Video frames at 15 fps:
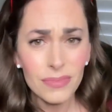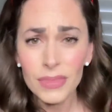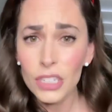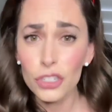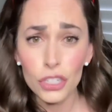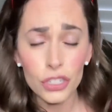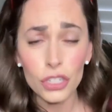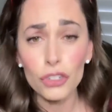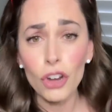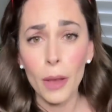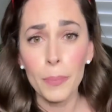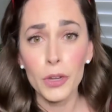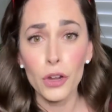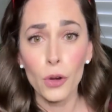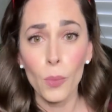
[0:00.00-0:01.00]
Just a drop
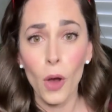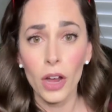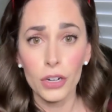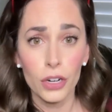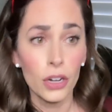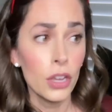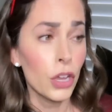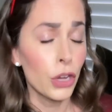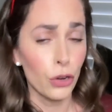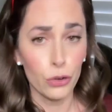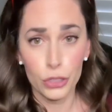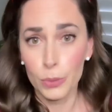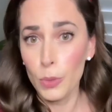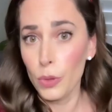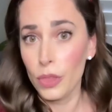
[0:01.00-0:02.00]
in your water, your
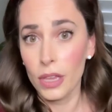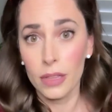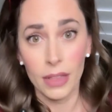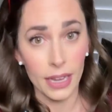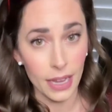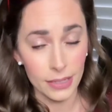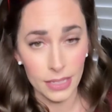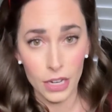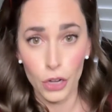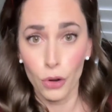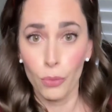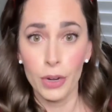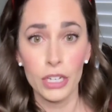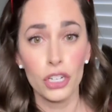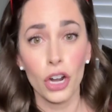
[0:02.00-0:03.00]
smoothie, like I said, your
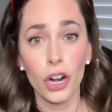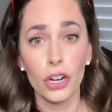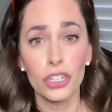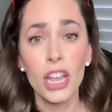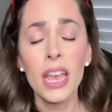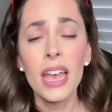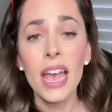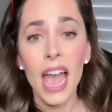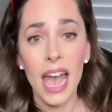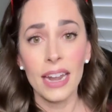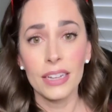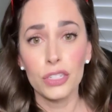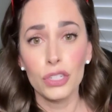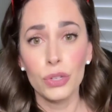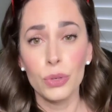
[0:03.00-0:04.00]
Recharge, add
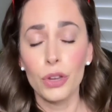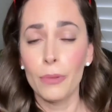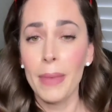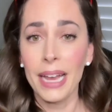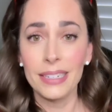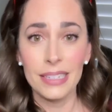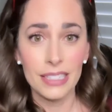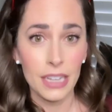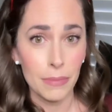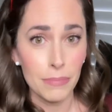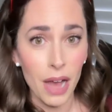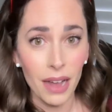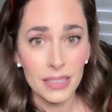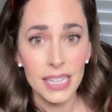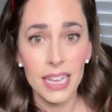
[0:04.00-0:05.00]
it to your magnesium
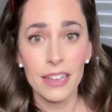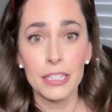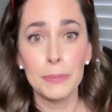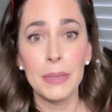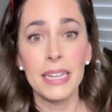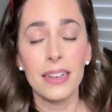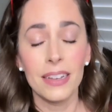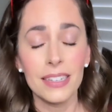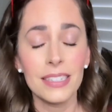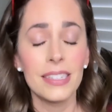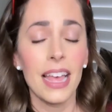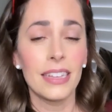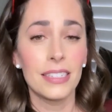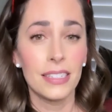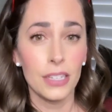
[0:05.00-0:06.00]
mocktails because
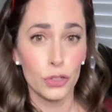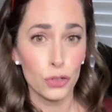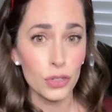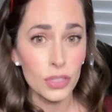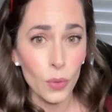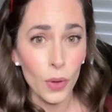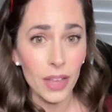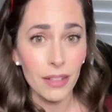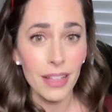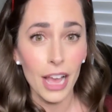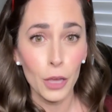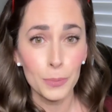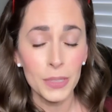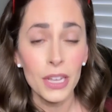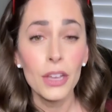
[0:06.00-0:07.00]
that citrus oil
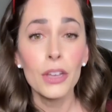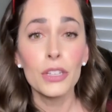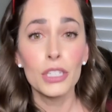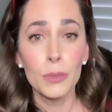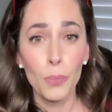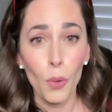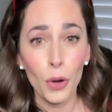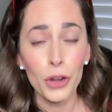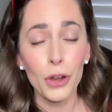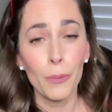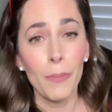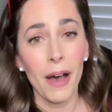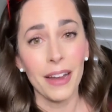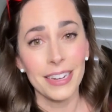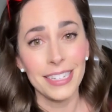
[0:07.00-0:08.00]
helps support your
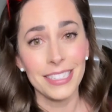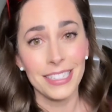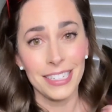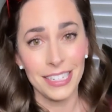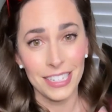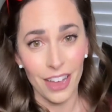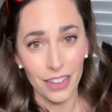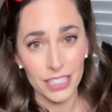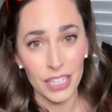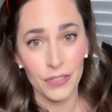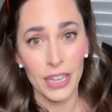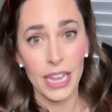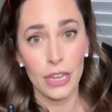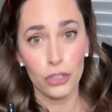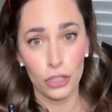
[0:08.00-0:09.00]
body's
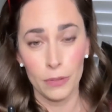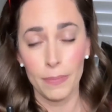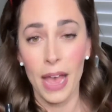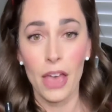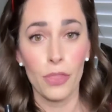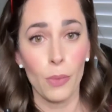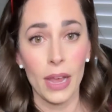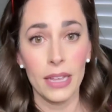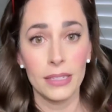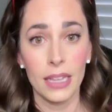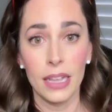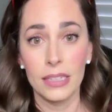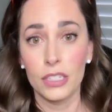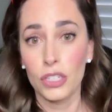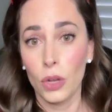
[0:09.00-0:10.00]
detoxification pathways.
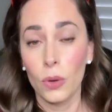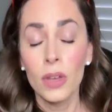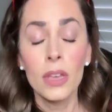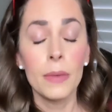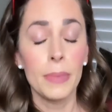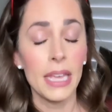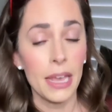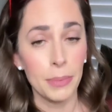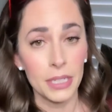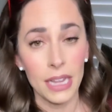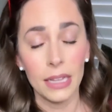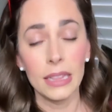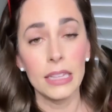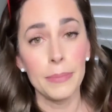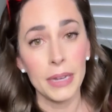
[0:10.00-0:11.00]
And so being able to
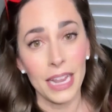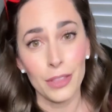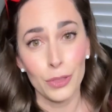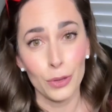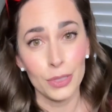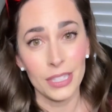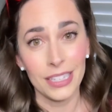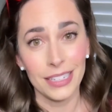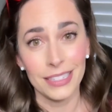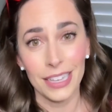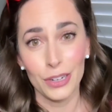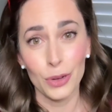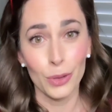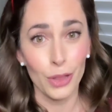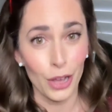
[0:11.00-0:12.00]
eliminate those things that
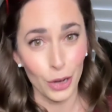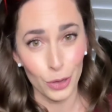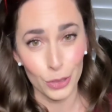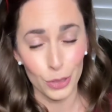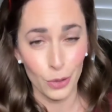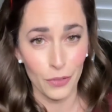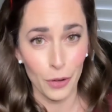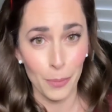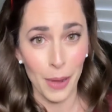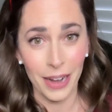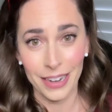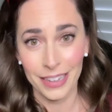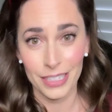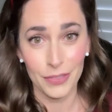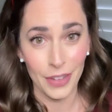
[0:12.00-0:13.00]
no longer serve your body
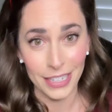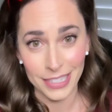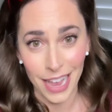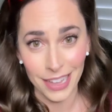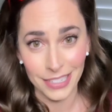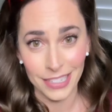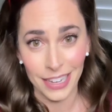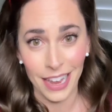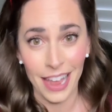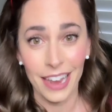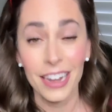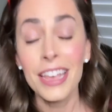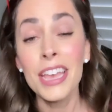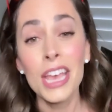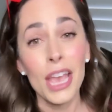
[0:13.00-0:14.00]
is fantastic. And
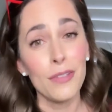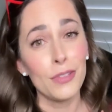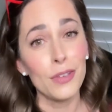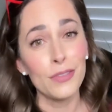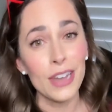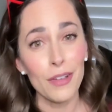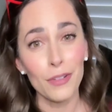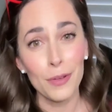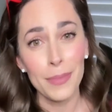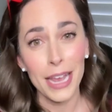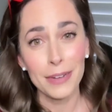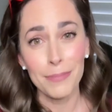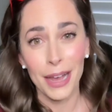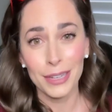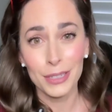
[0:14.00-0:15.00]
if you've never made
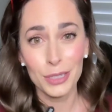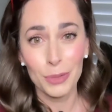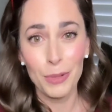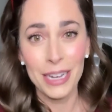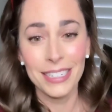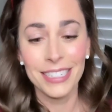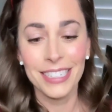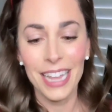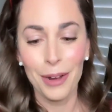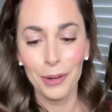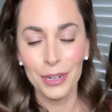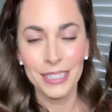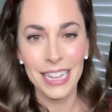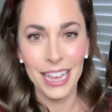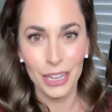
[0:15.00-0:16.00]
my sweet and sour
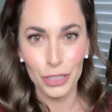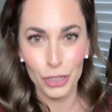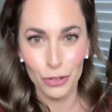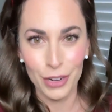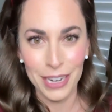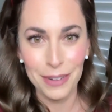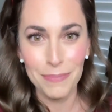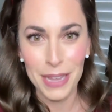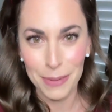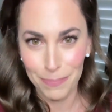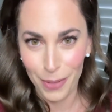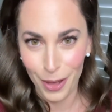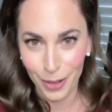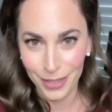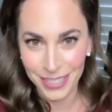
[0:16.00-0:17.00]
tangerine
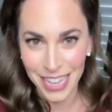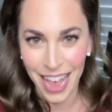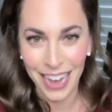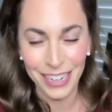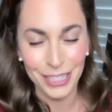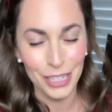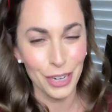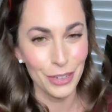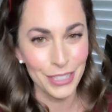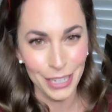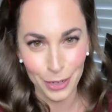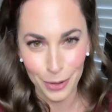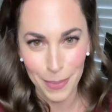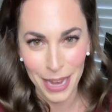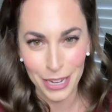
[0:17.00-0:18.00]
meatballs, add it to your
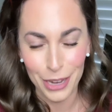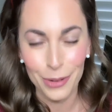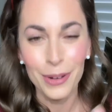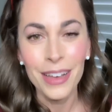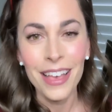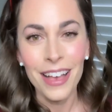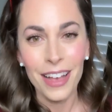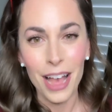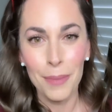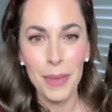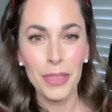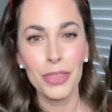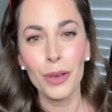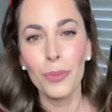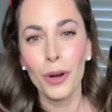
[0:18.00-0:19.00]
dinner menu,
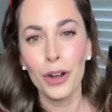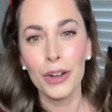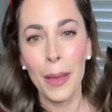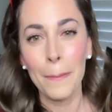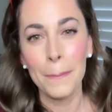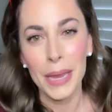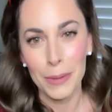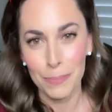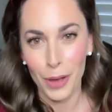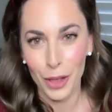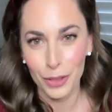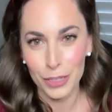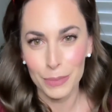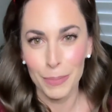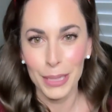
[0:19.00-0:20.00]
comment the word
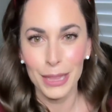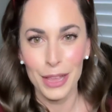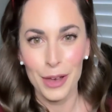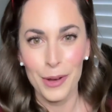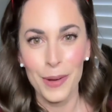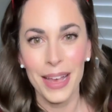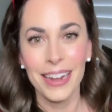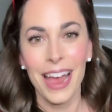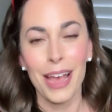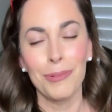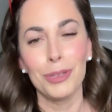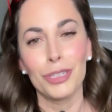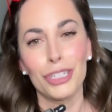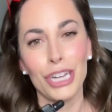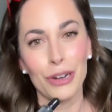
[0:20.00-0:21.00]
meatballs below and I will
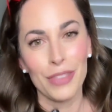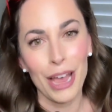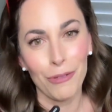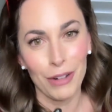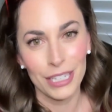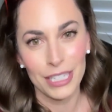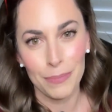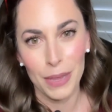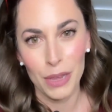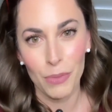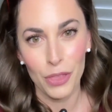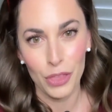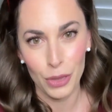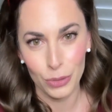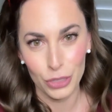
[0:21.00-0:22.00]
share that recipe
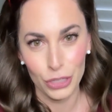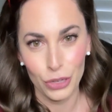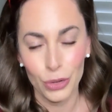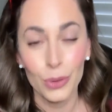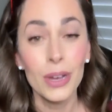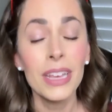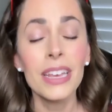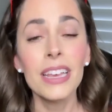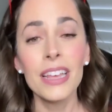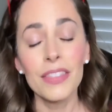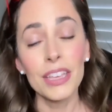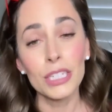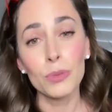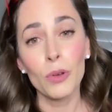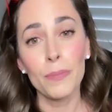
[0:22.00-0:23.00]
with you too.
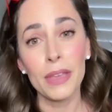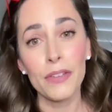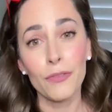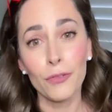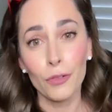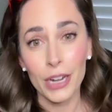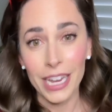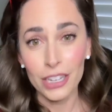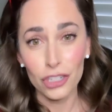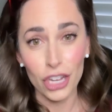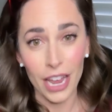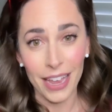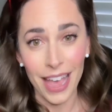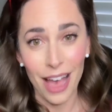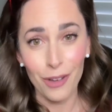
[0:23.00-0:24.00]
This will be free at
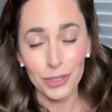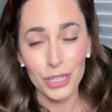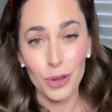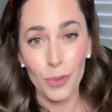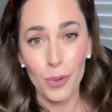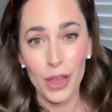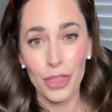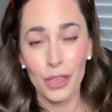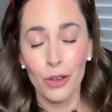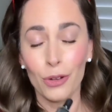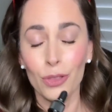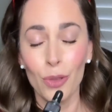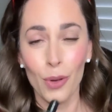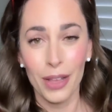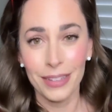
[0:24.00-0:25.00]
checkout with your
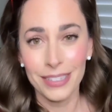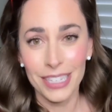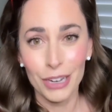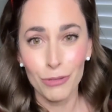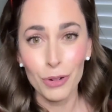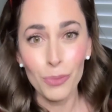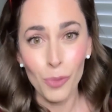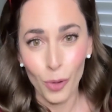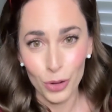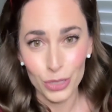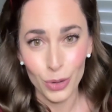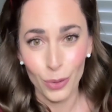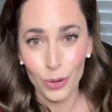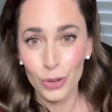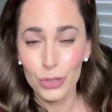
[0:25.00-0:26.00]
loyalty rewards
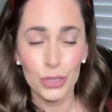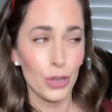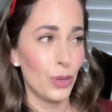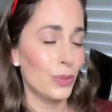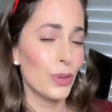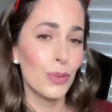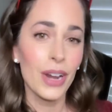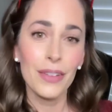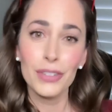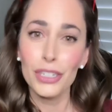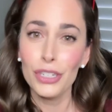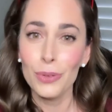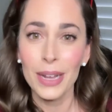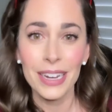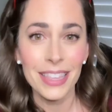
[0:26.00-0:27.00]
order, so you don't have to
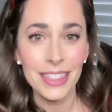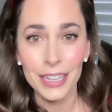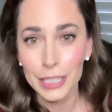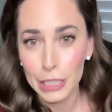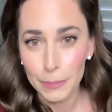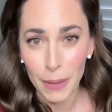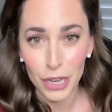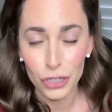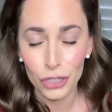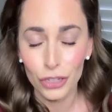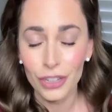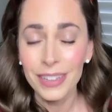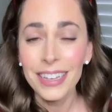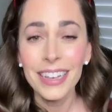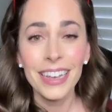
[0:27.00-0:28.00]
do anything
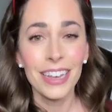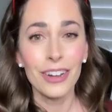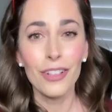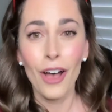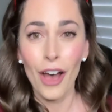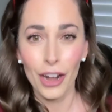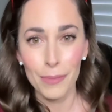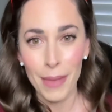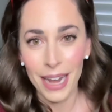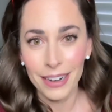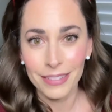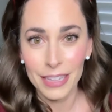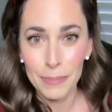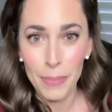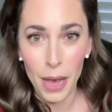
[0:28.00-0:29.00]
special. It'll
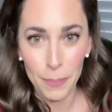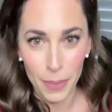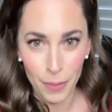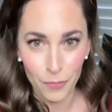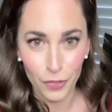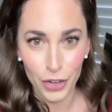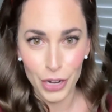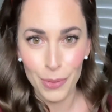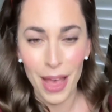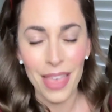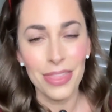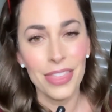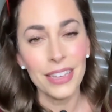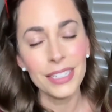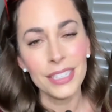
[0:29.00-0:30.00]
automatically pop up for you, and
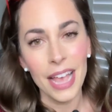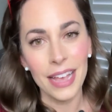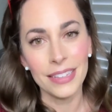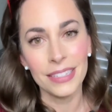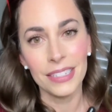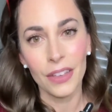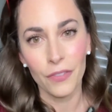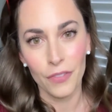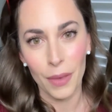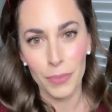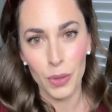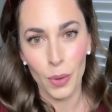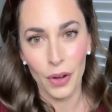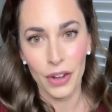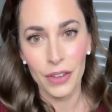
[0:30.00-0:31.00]
this ends
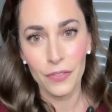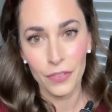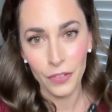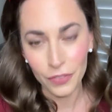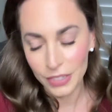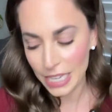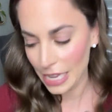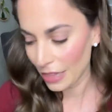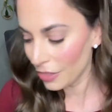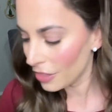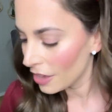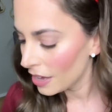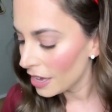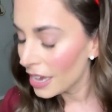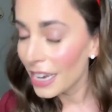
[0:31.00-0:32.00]
February 15th.
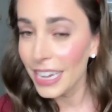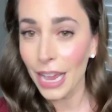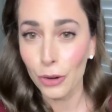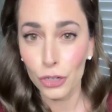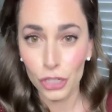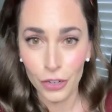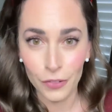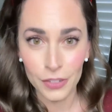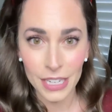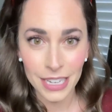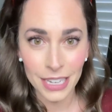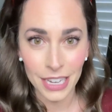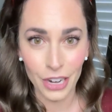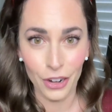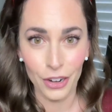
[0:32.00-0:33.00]
Now, shifting
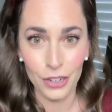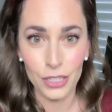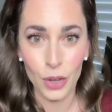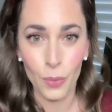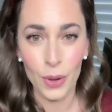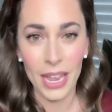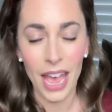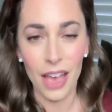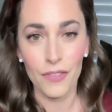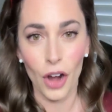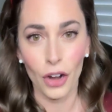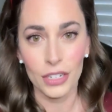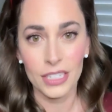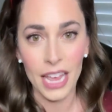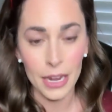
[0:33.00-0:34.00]
gears, we have
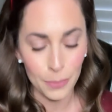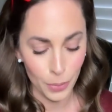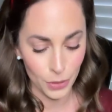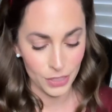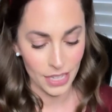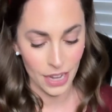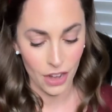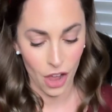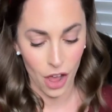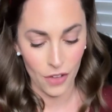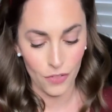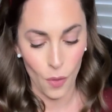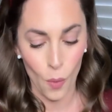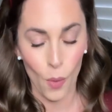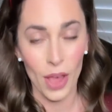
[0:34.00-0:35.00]
our 10% off
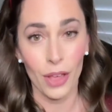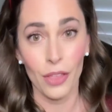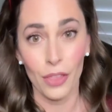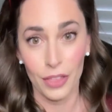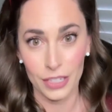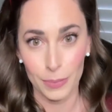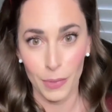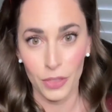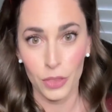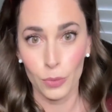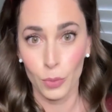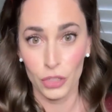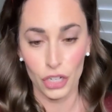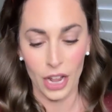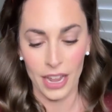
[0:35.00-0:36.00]
oil this month,
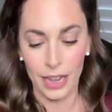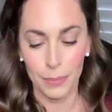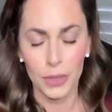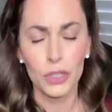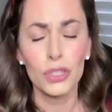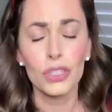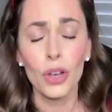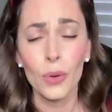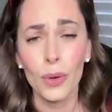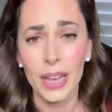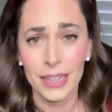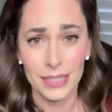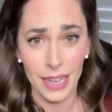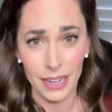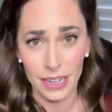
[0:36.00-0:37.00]
which I am so
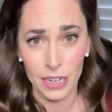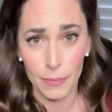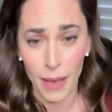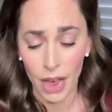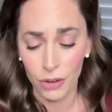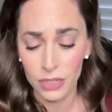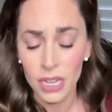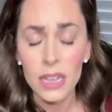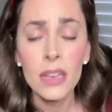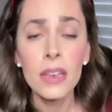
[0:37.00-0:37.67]
excited about